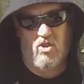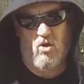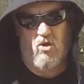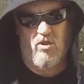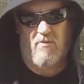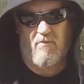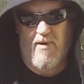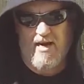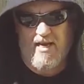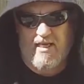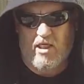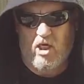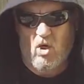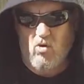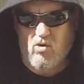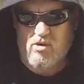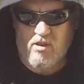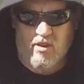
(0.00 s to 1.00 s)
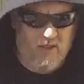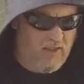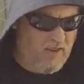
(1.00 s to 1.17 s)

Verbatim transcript: So it's mighty close.